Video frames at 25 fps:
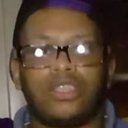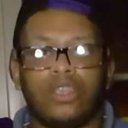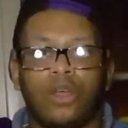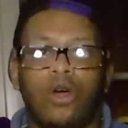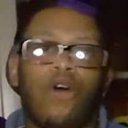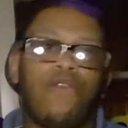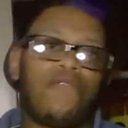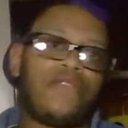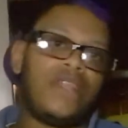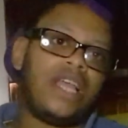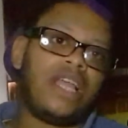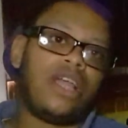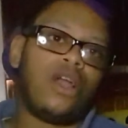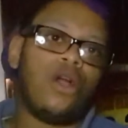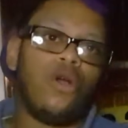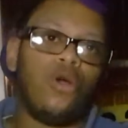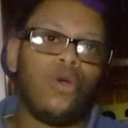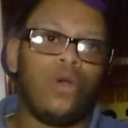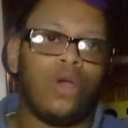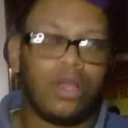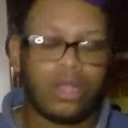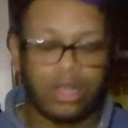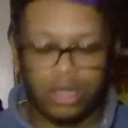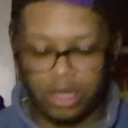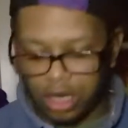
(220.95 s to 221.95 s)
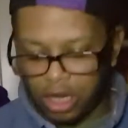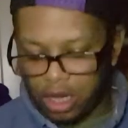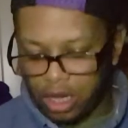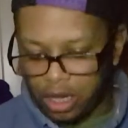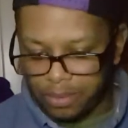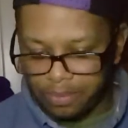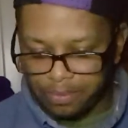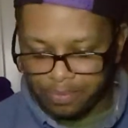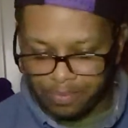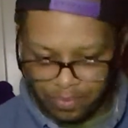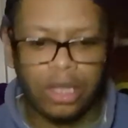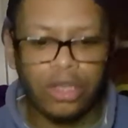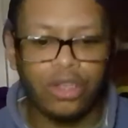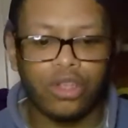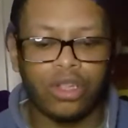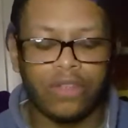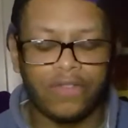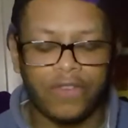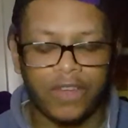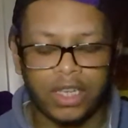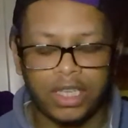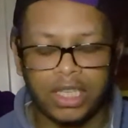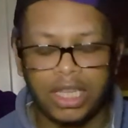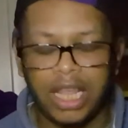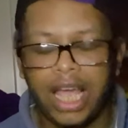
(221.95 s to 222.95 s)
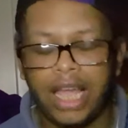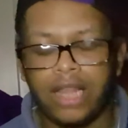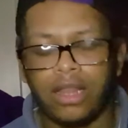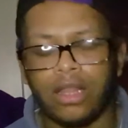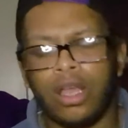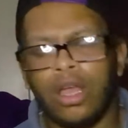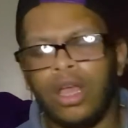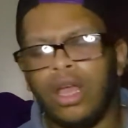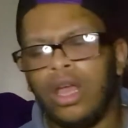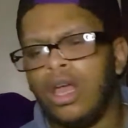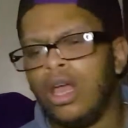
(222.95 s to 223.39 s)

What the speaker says: So off they go to Universe 10.